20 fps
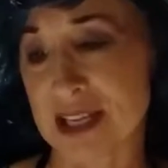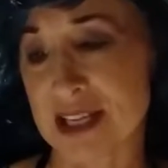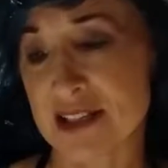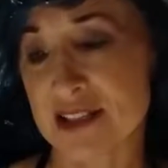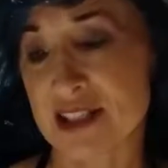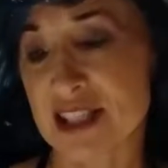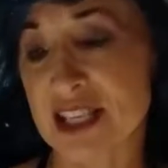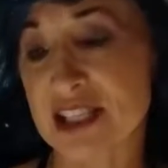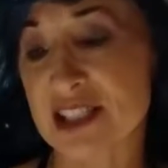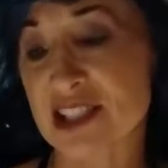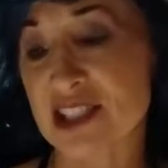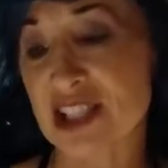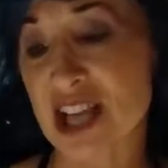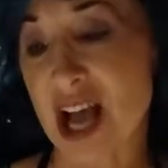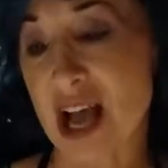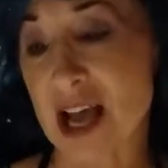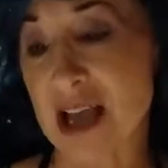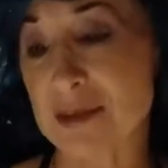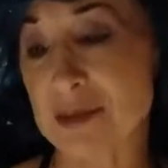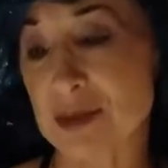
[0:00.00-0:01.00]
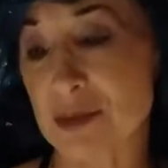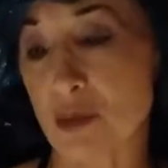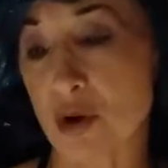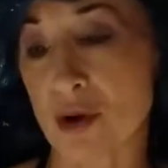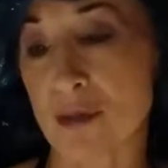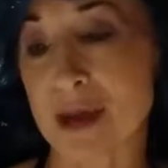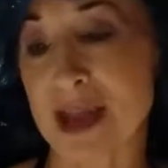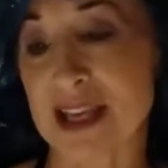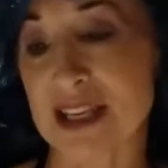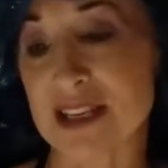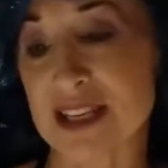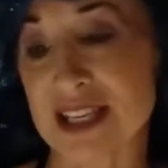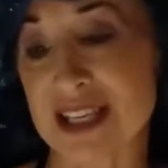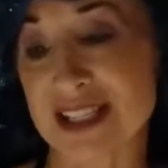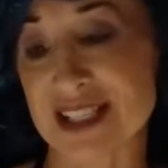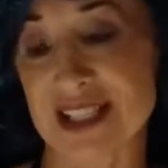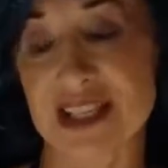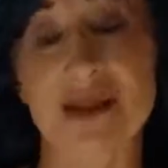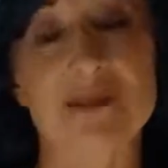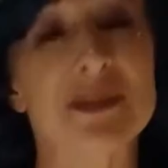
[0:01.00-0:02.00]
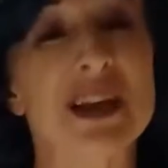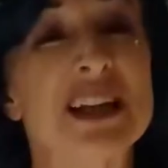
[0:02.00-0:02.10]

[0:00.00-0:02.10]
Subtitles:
6 times more magnesium.